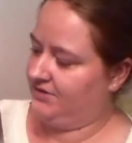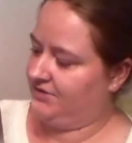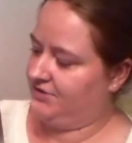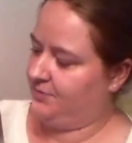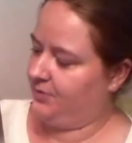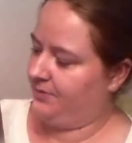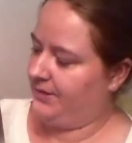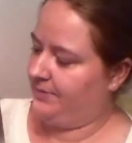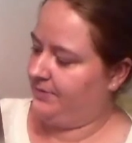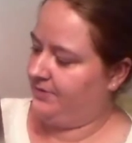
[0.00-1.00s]
2 more
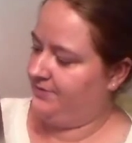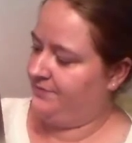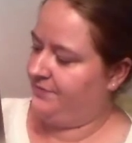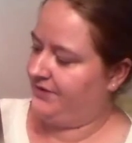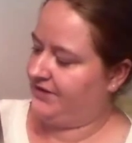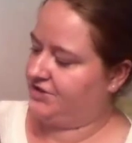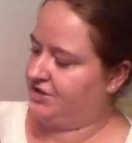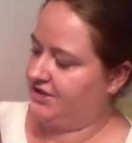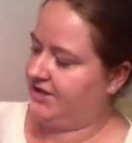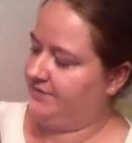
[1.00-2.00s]
people,
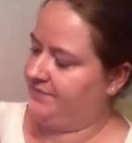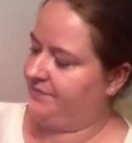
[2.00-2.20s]
actually,